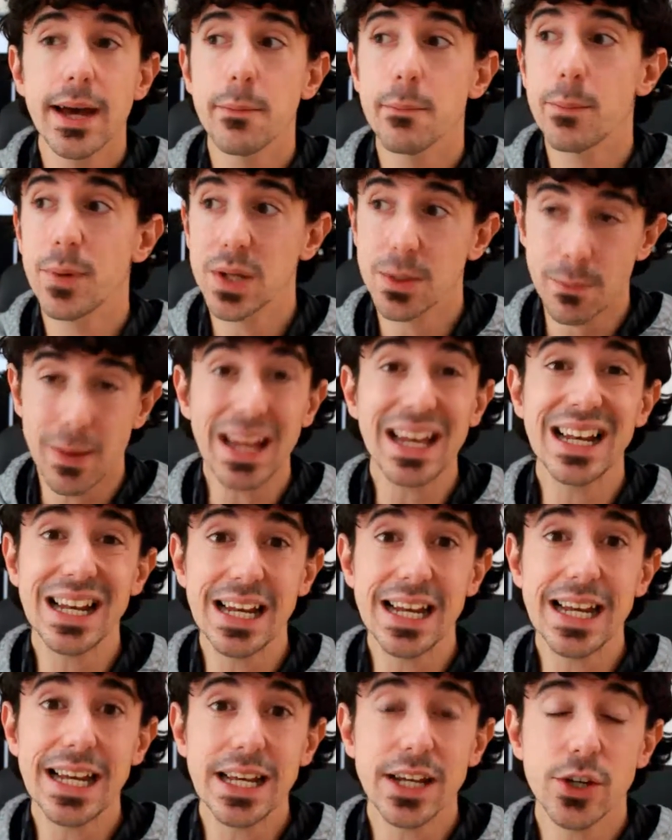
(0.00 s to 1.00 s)
but
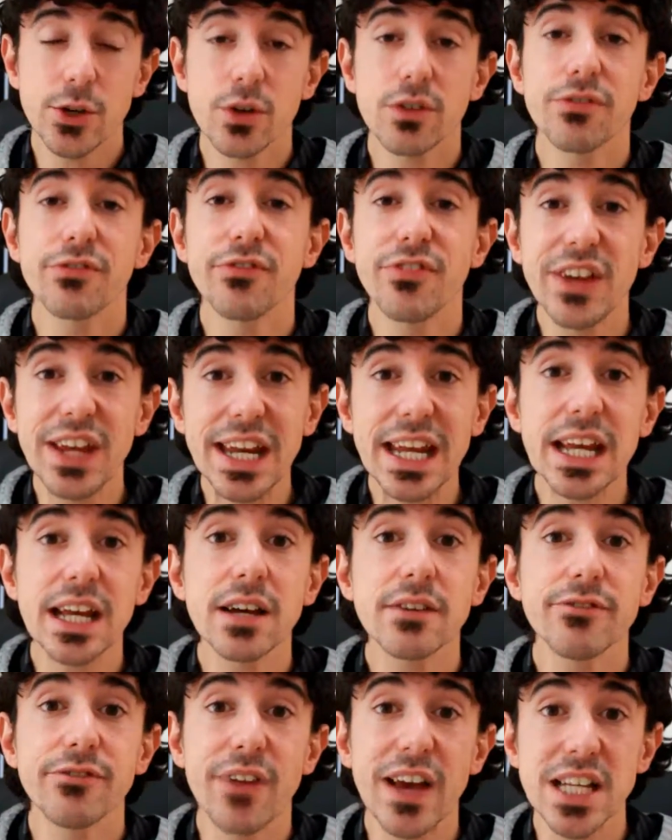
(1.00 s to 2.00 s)
mainly you're
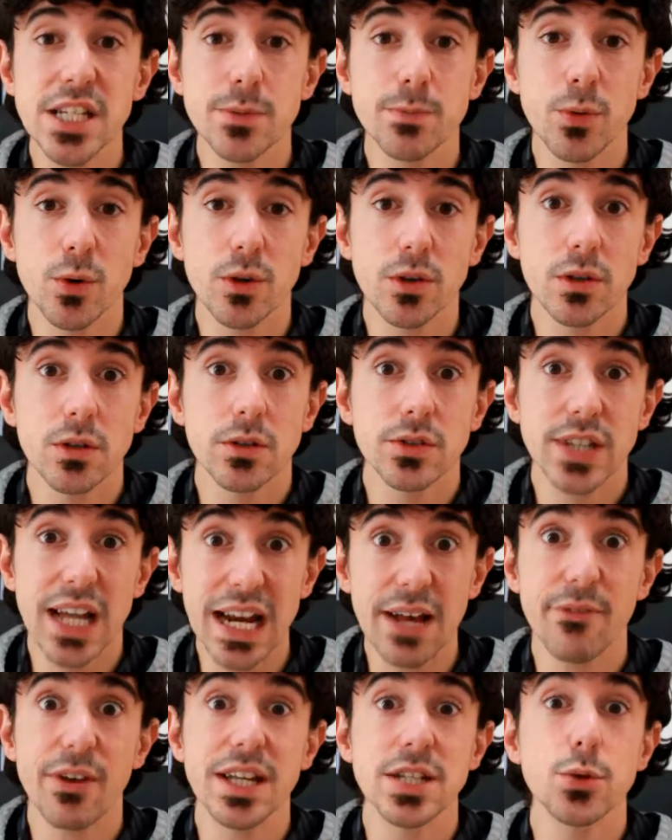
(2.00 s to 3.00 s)
feeding Facebook
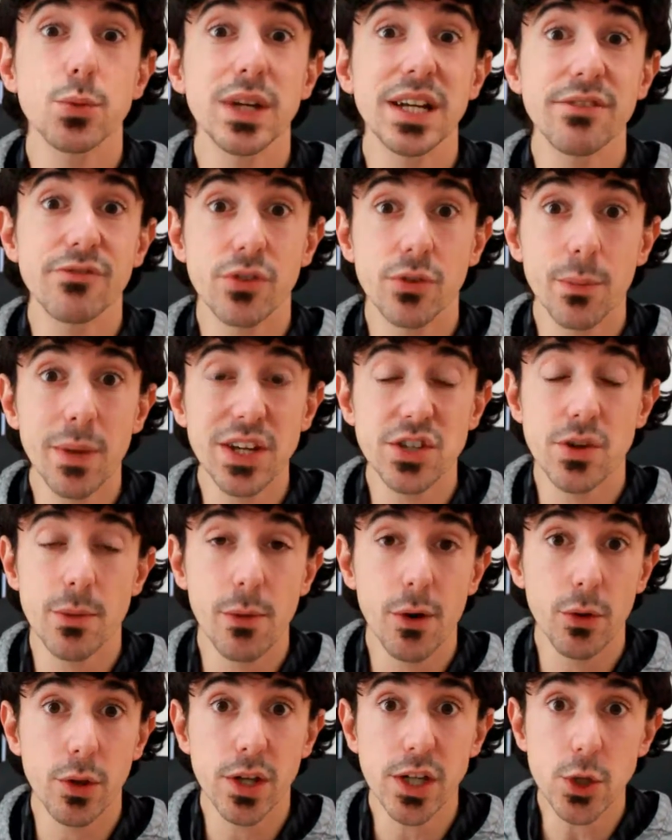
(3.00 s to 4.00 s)
database with information
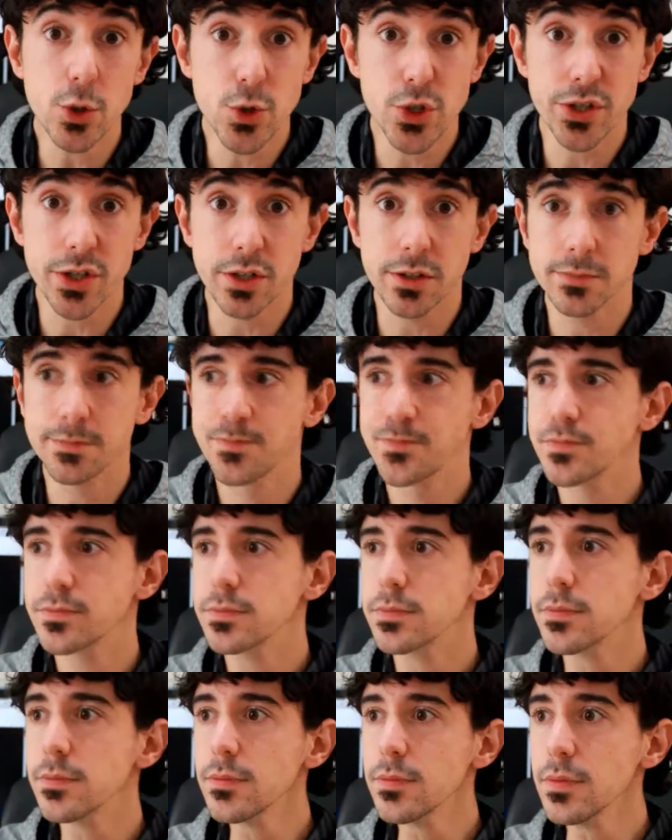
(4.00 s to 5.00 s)
about the user.
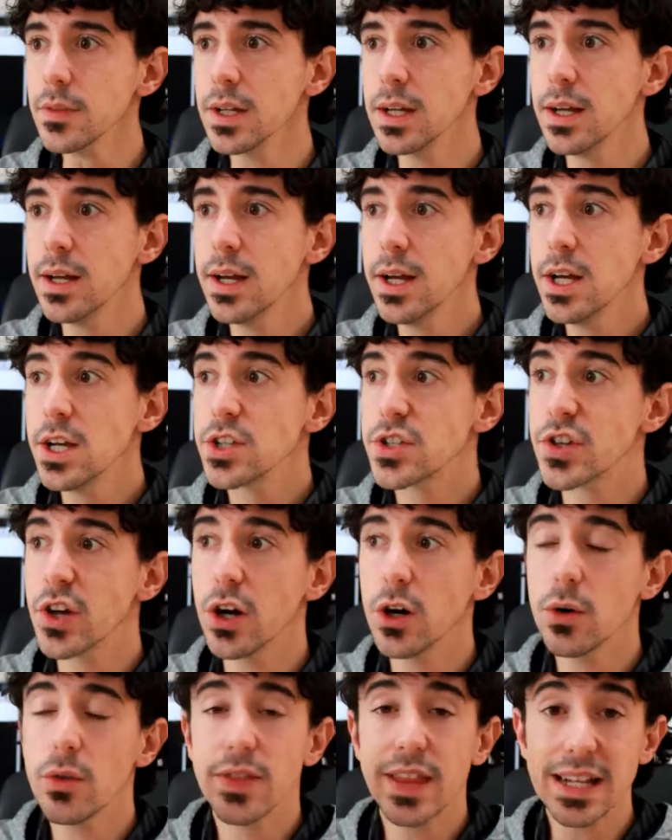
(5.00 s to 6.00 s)

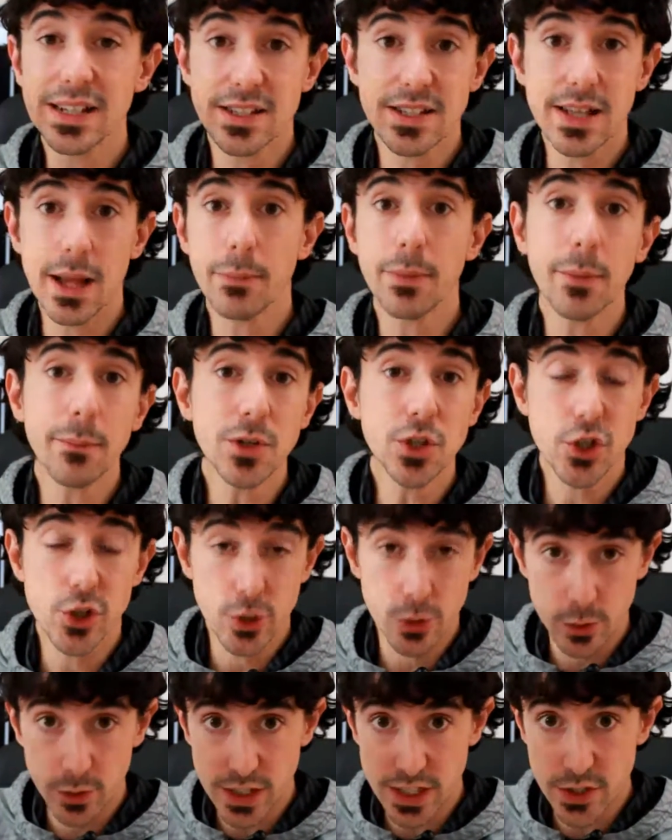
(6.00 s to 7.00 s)
So that's step number
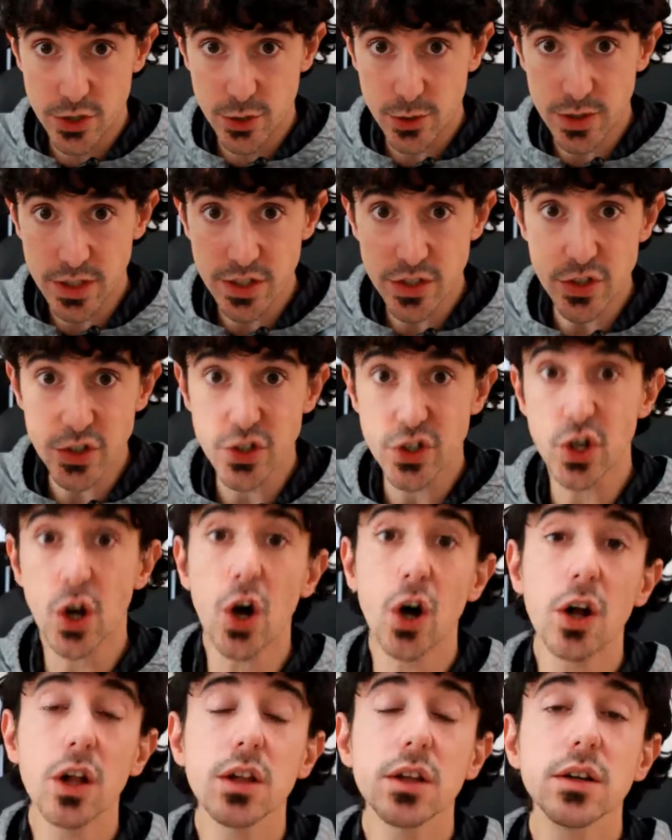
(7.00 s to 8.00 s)
two, is to
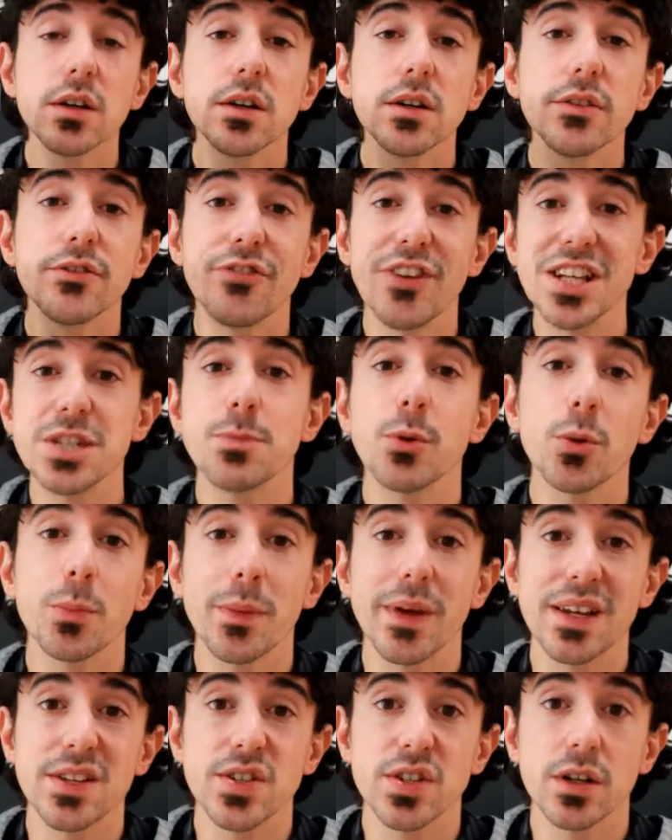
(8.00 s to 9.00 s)
install a Facebook
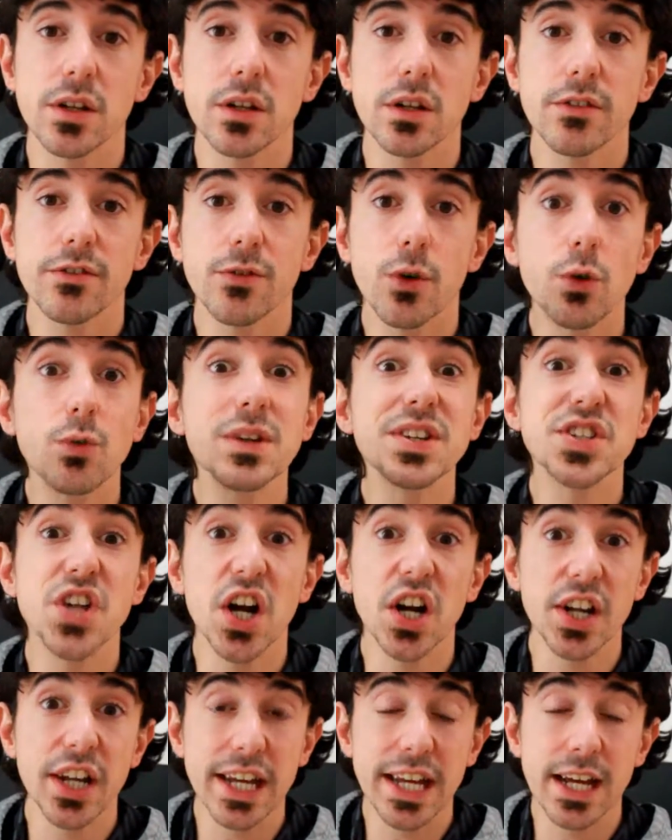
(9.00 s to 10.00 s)
pixel for
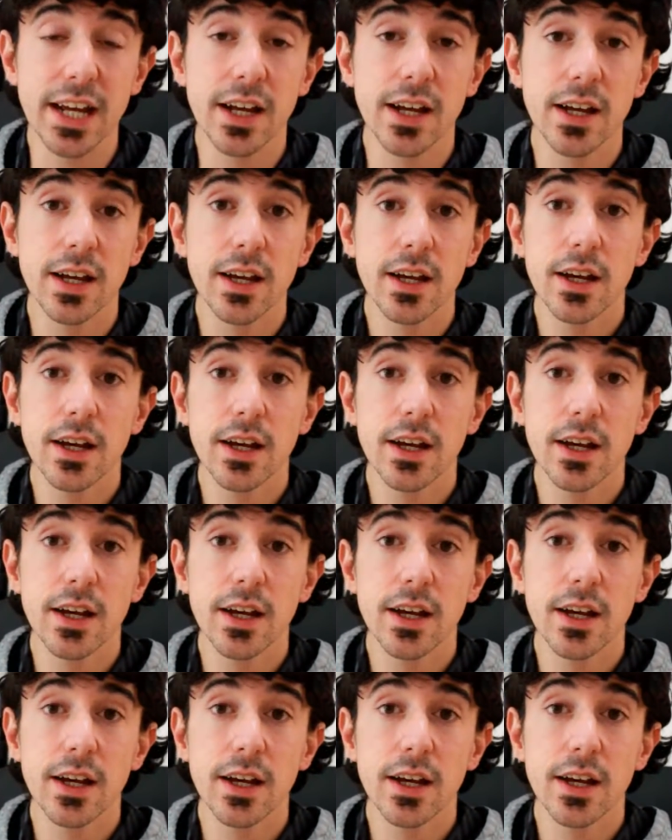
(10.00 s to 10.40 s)
retargeting